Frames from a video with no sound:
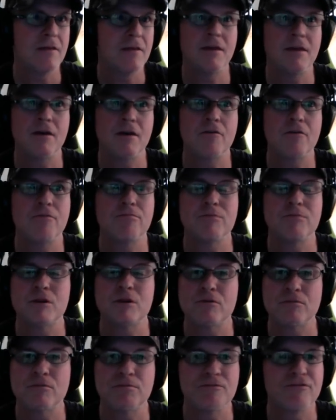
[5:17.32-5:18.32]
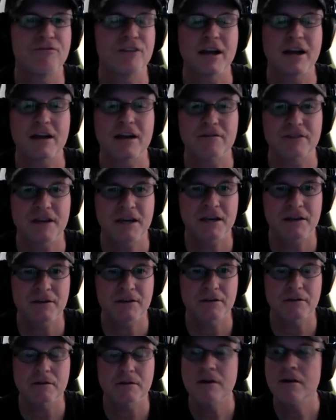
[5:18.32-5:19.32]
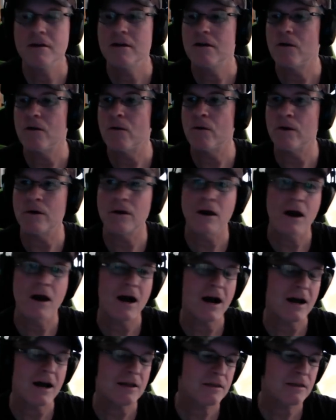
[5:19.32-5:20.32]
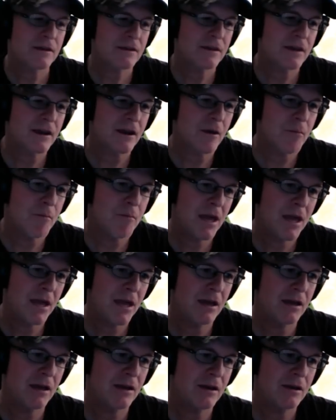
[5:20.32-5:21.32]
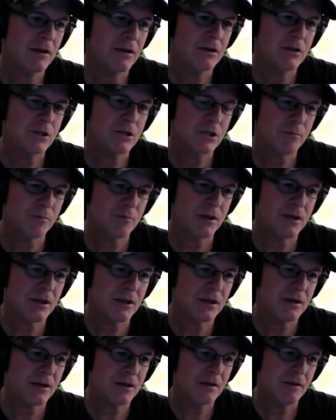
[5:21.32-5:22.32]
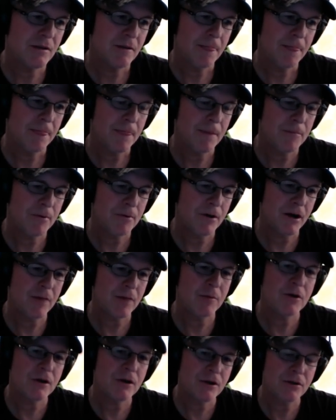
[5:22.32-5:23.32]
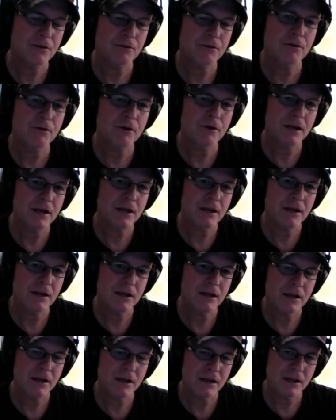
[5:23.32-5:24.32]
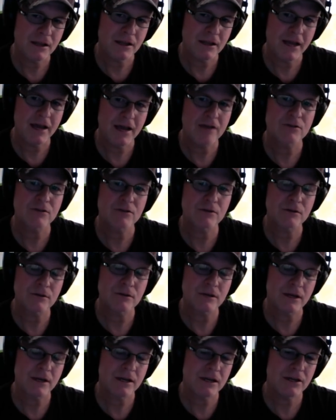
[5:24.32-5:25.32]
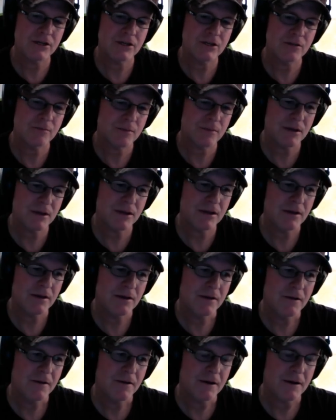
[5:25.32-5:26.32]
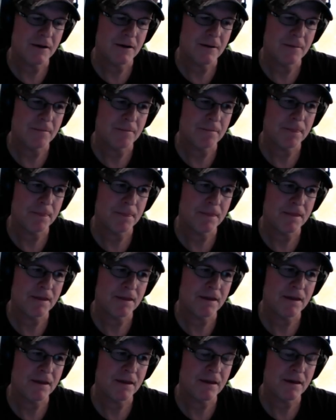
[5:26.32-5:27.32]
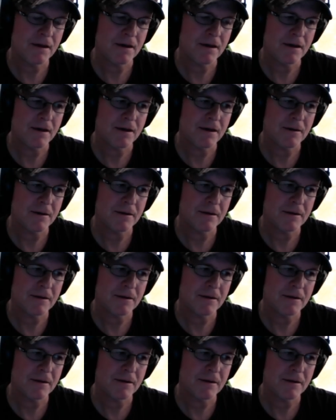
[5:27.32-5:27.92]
And they'll fly off the handle. Or I think that a man should be the primary authority in the household, and he should be the